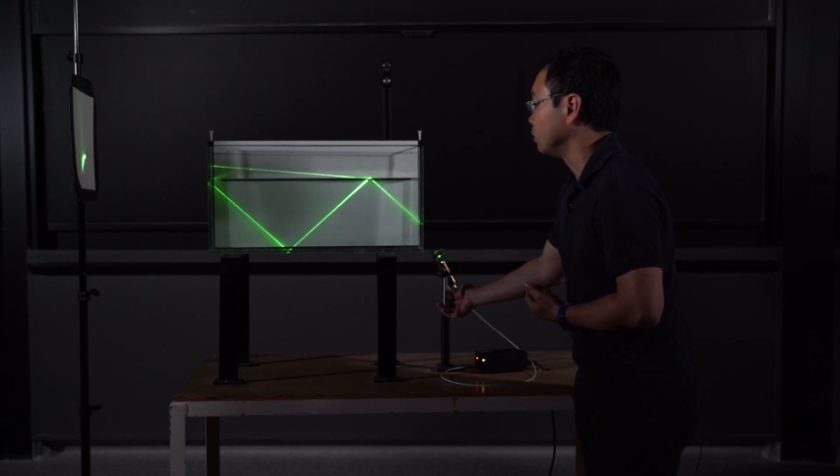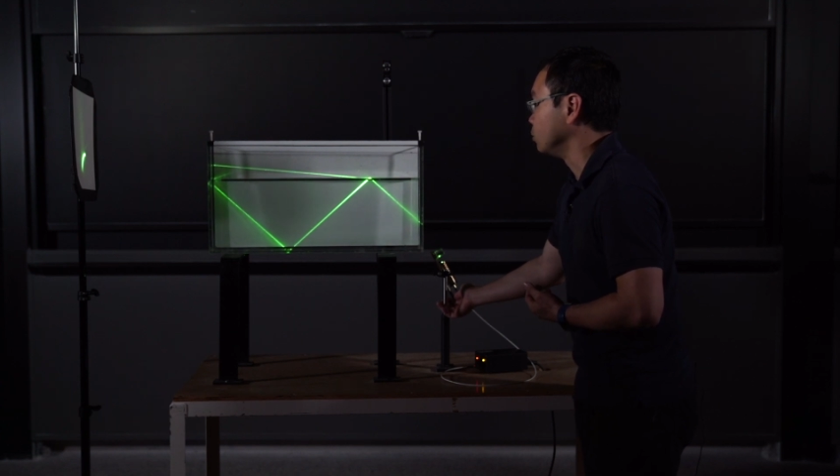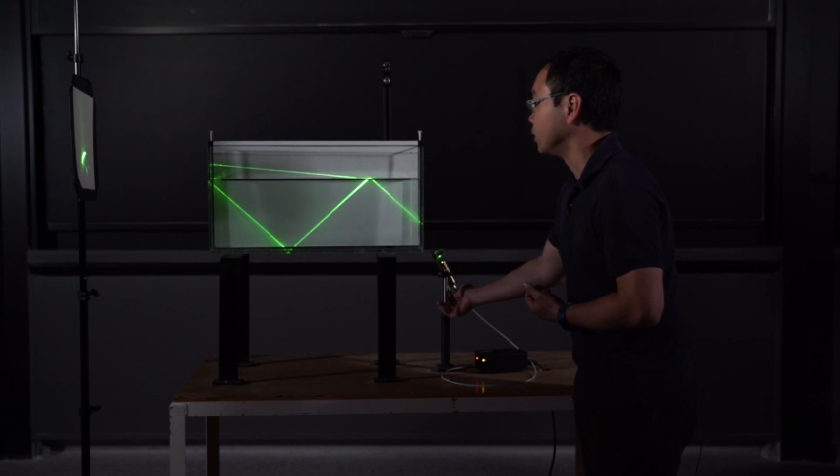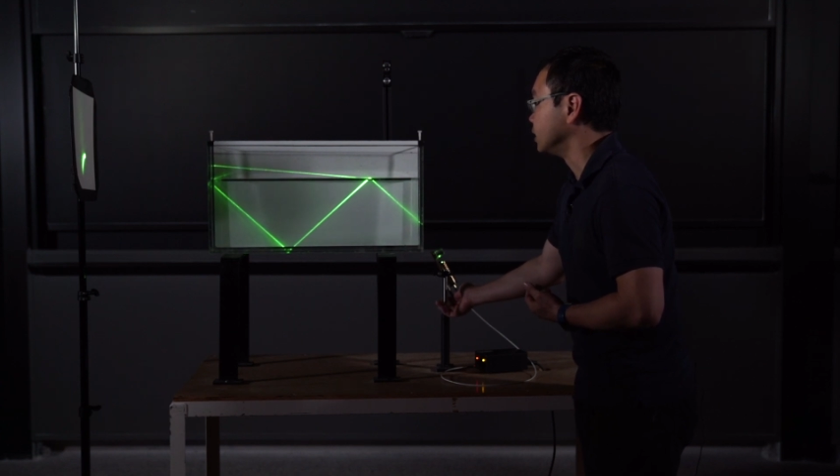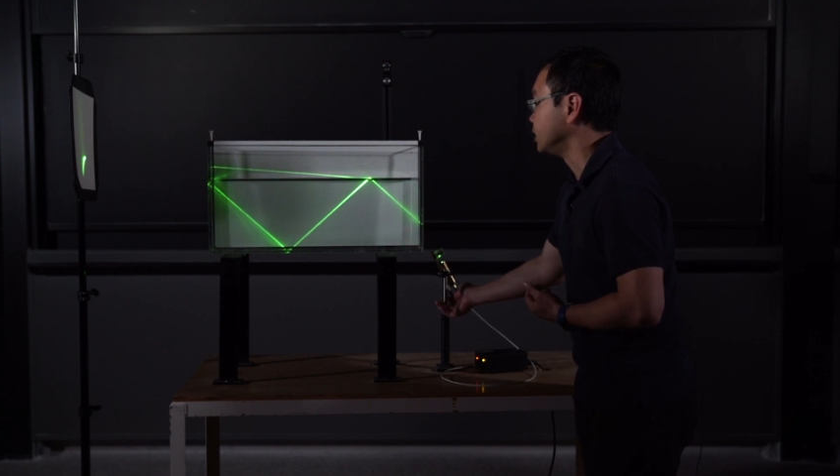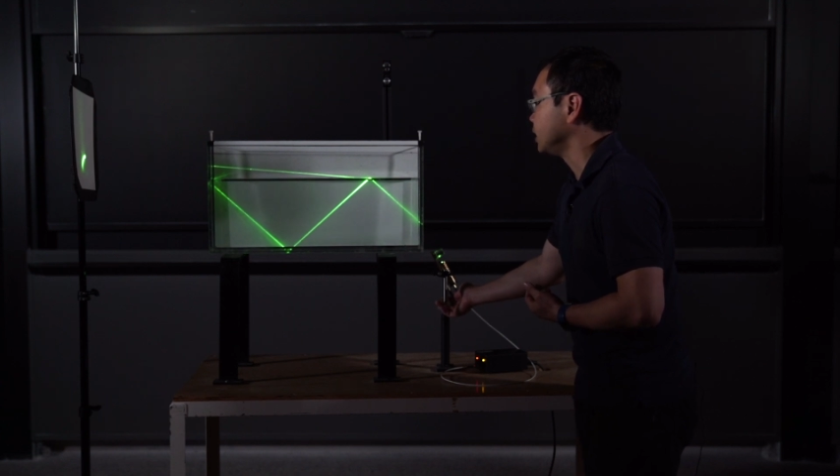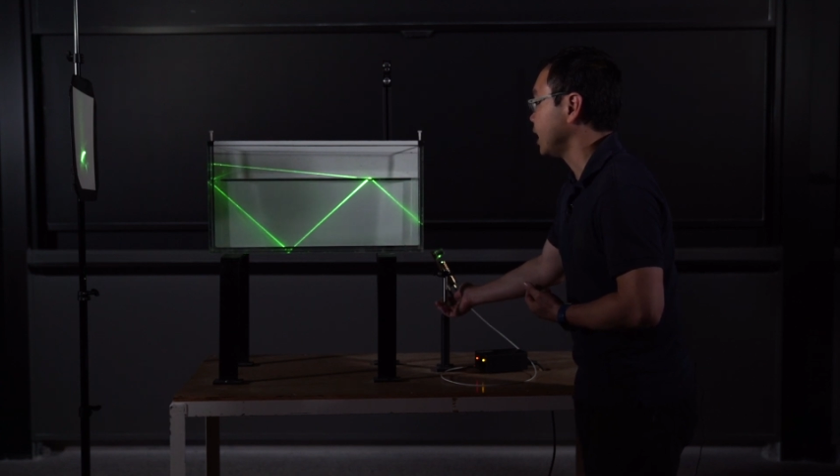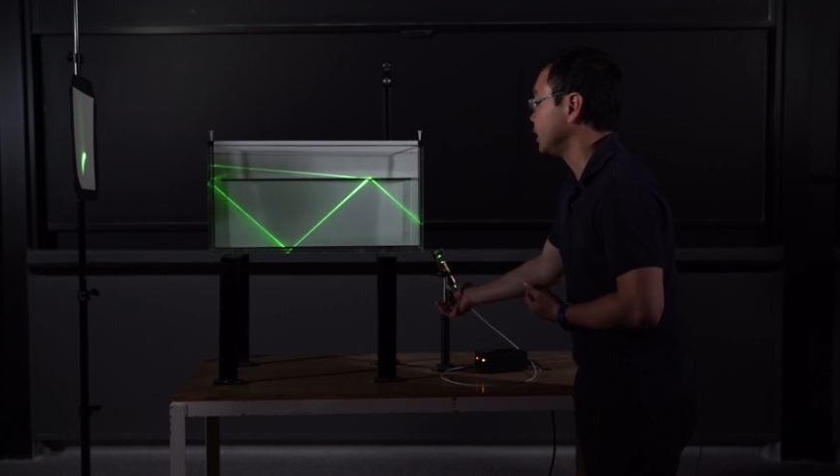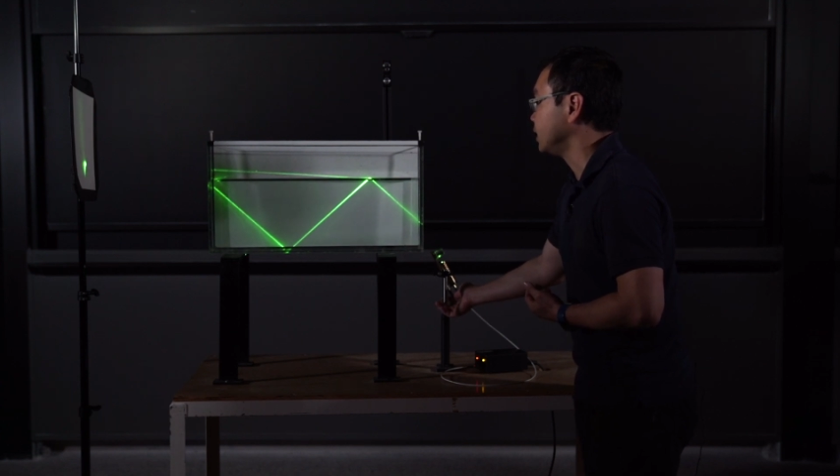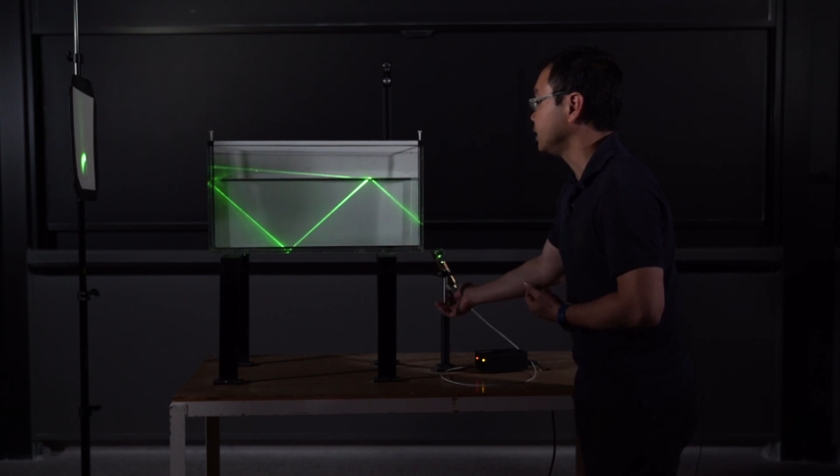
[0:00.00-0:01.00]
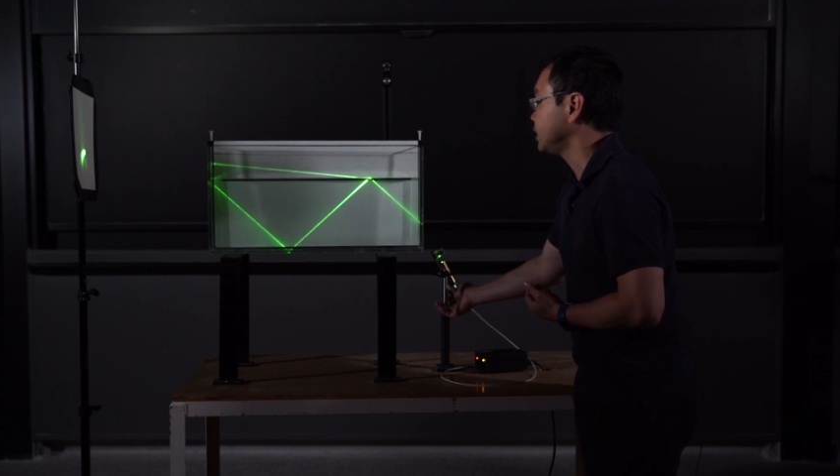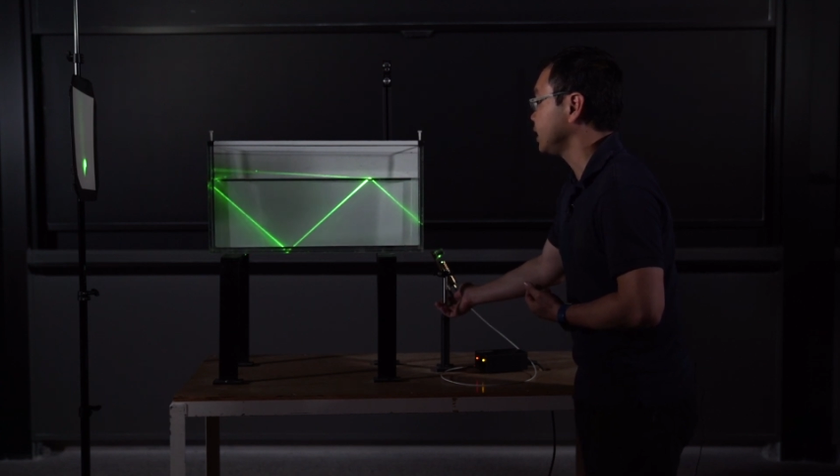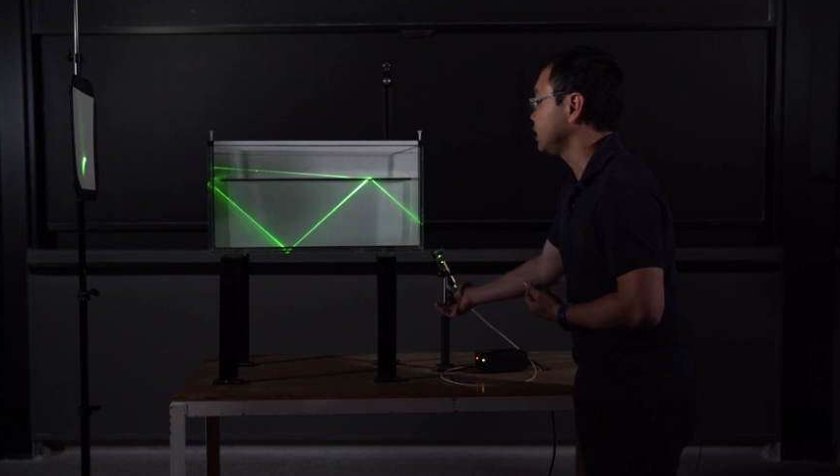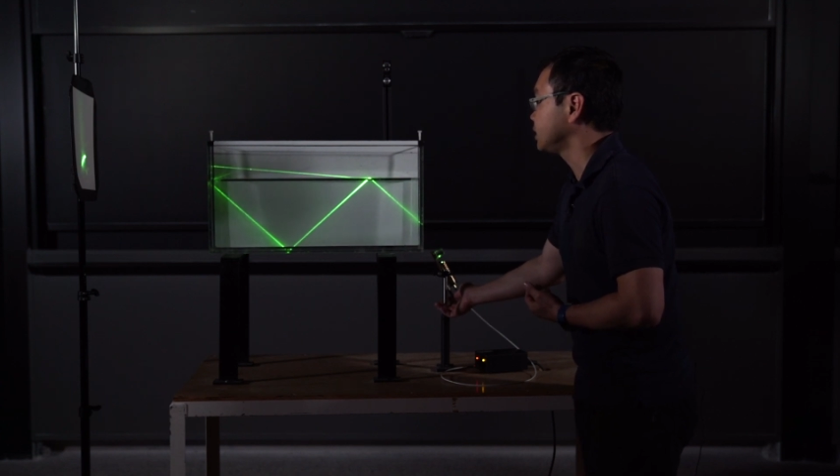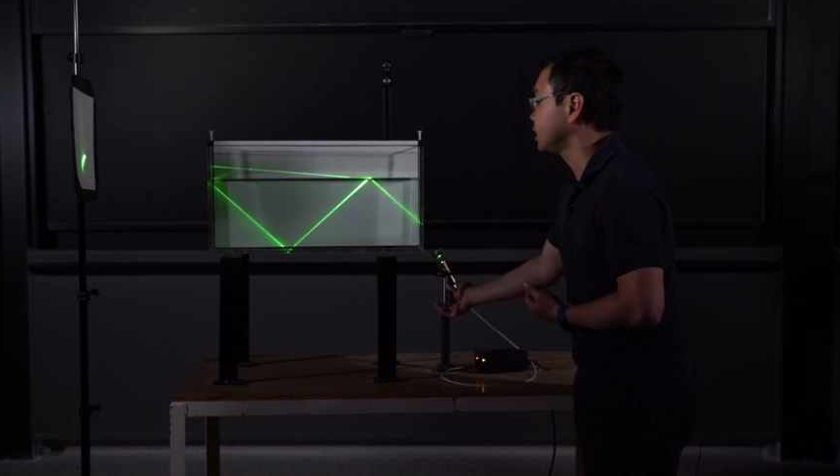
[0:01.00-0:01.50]
You can see at this
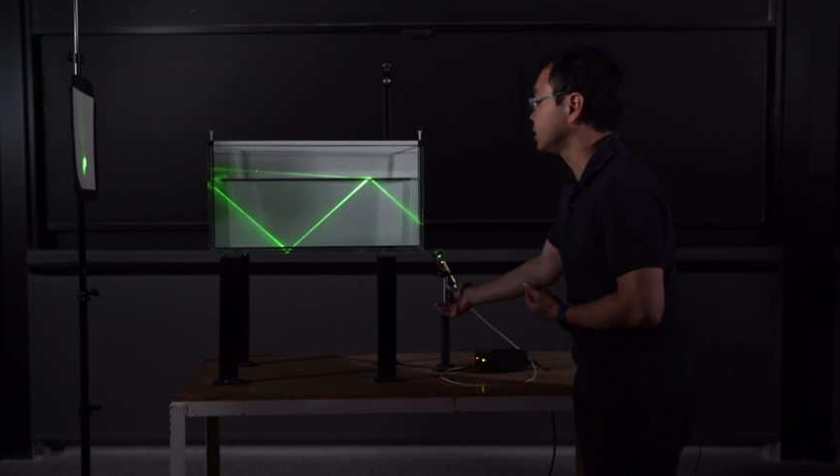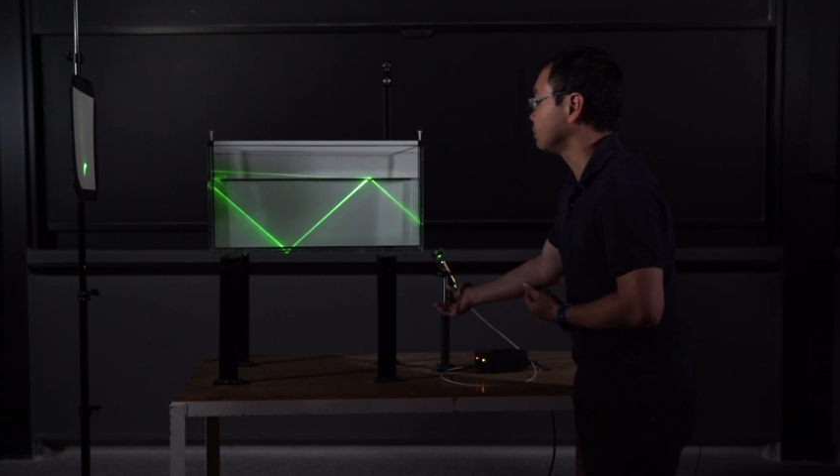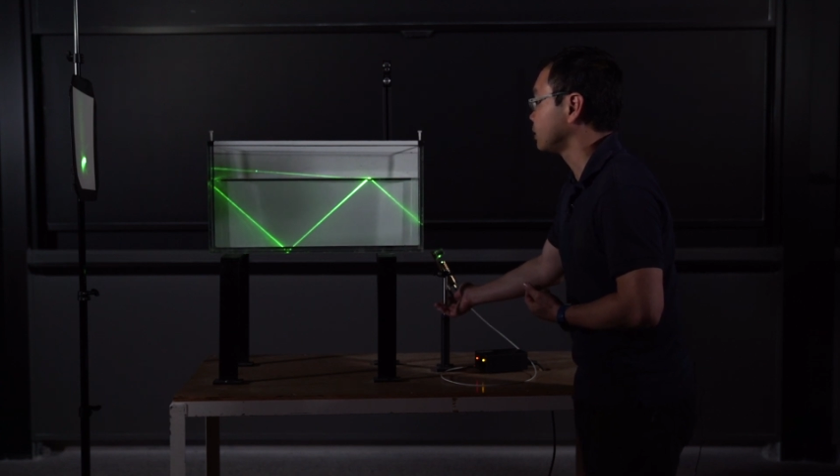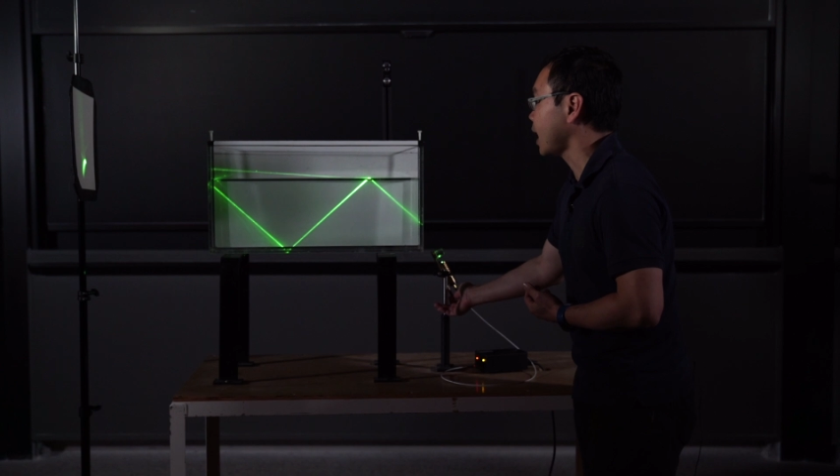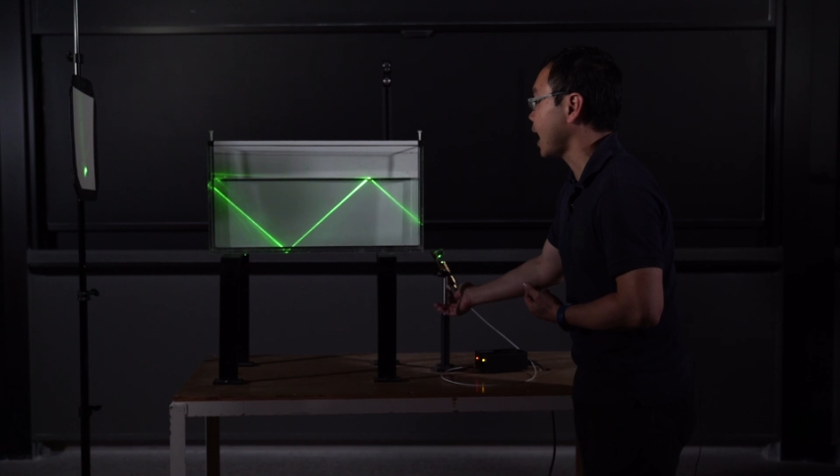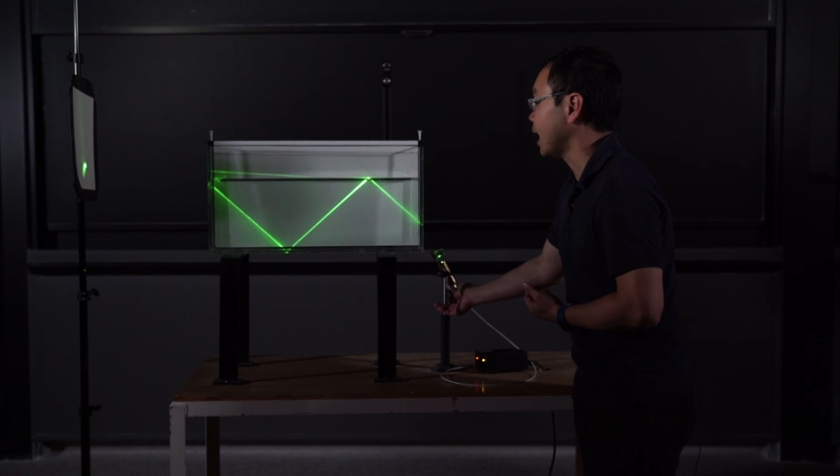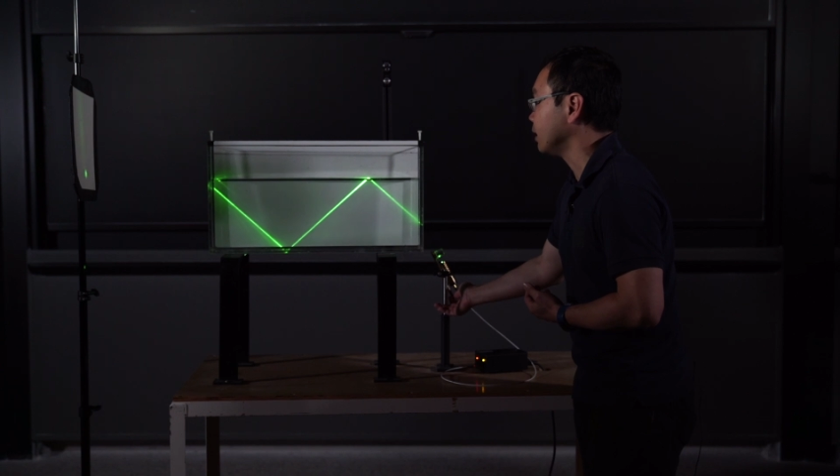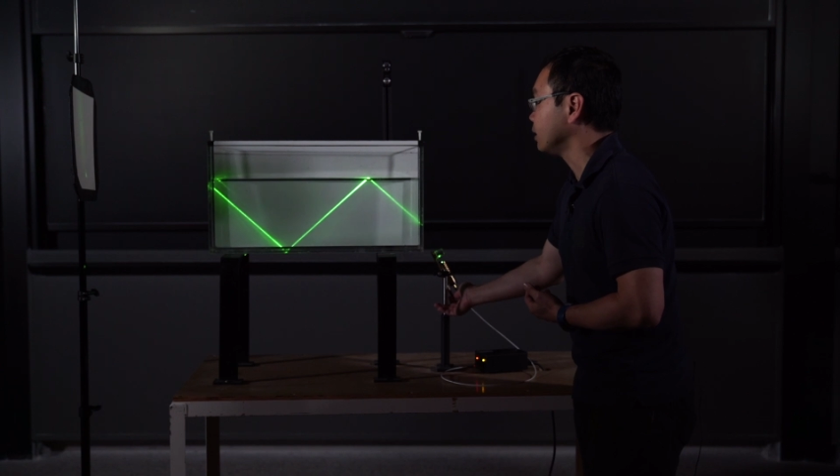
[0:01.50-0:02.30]
instant of time